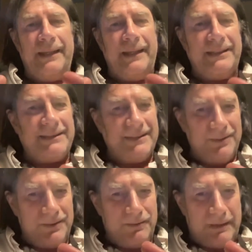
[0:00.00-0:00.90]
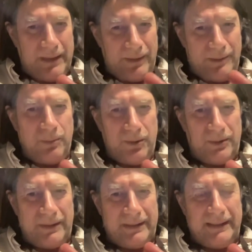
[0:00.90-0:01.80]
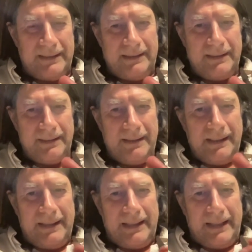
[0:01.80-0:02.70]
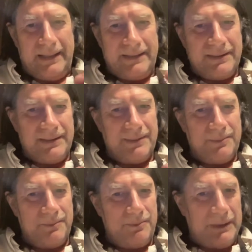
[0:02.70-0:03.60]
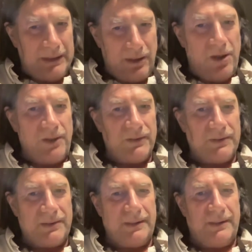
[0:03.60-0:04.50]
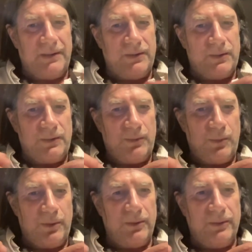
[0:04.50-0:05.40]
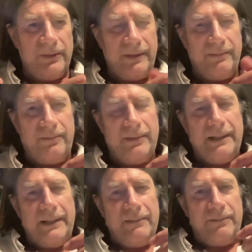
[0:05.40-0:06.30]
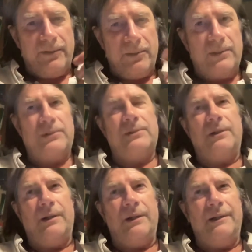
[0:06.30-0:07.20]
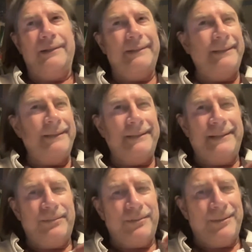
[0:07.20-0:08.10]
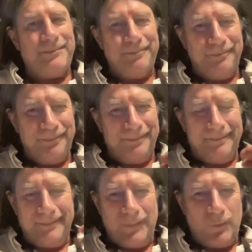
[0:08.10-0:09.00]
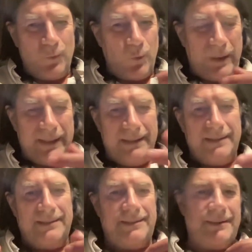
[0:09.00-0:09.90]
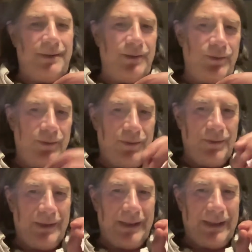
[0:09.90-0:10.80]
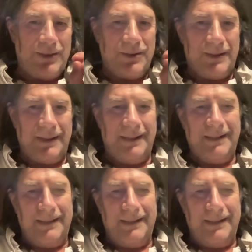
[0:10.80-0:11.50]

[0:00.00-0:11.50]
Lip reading: it's still a rather important idea, and it's been lost in this sort of world of focus on different ways of actually